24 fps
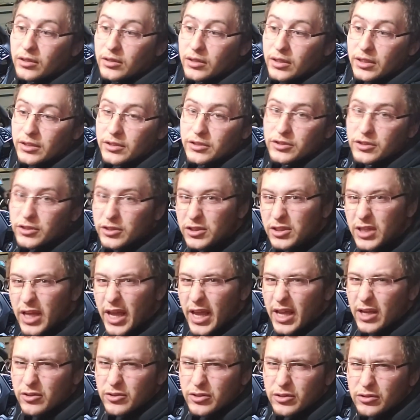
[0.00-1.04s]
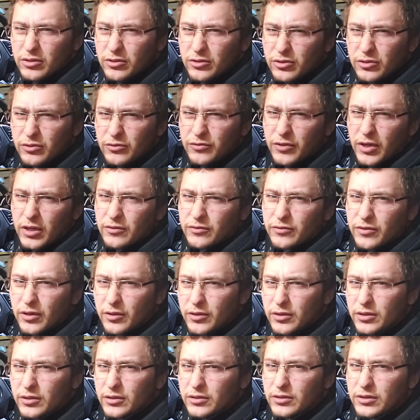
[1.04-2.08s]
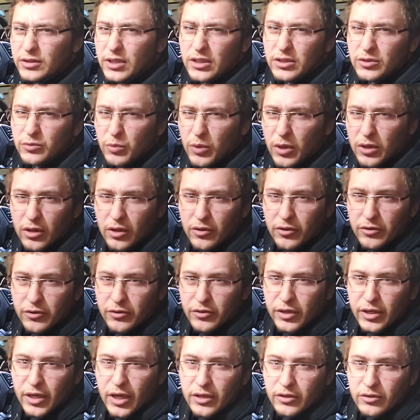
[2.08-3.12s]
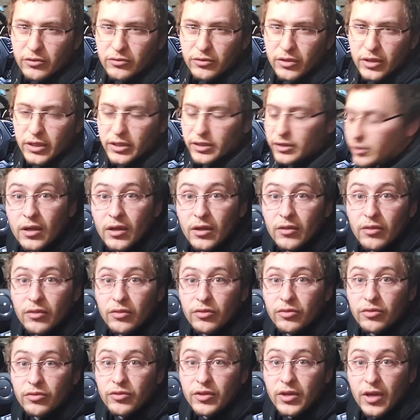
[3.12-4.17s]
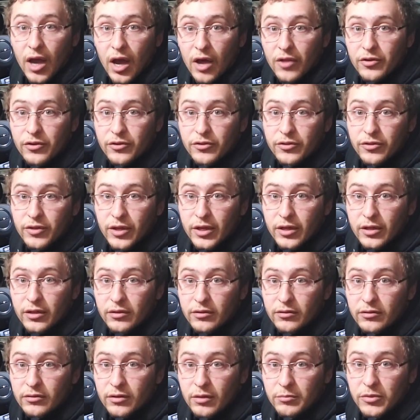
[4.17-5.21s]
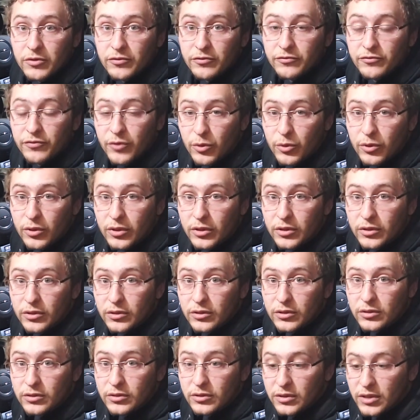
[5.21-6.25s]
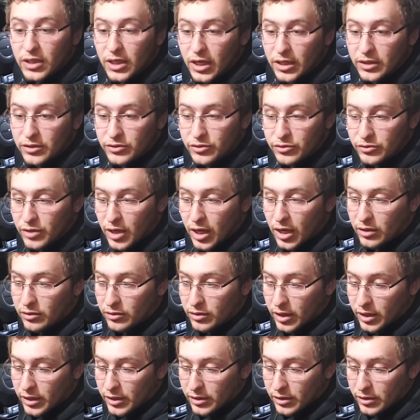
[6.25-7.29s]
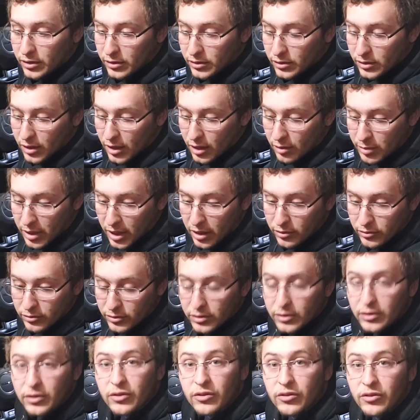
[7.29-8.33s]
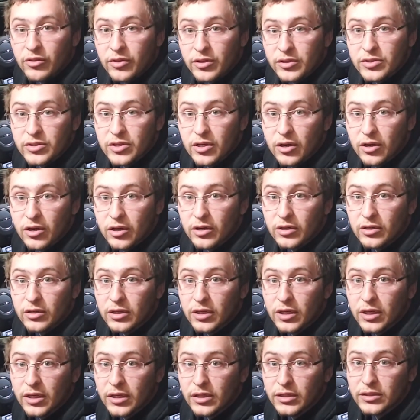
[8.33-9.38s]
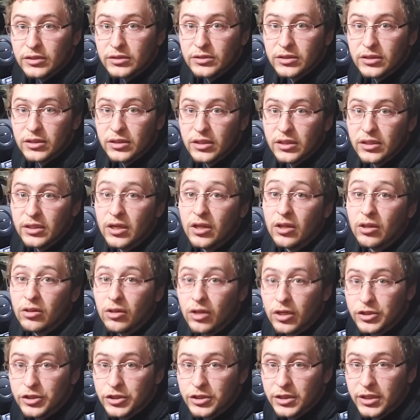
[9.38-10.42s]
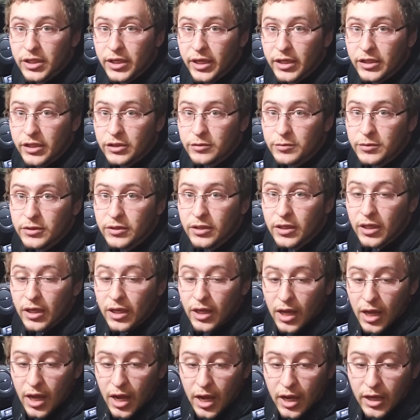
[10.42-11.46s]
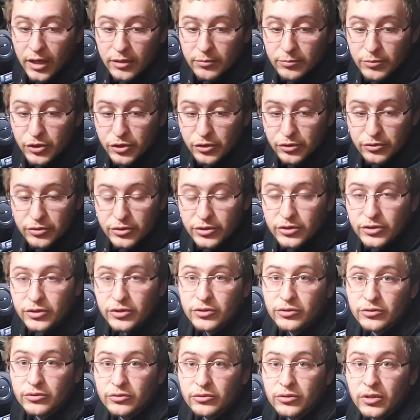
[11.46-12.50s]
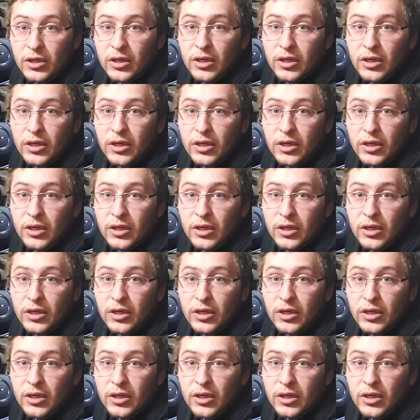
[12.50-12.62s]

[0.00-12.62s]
it just angles a little too far forward. So that's one other thing I don't like. The other thing, number 4, that I do not like about this car is the clutch engagement. I am used to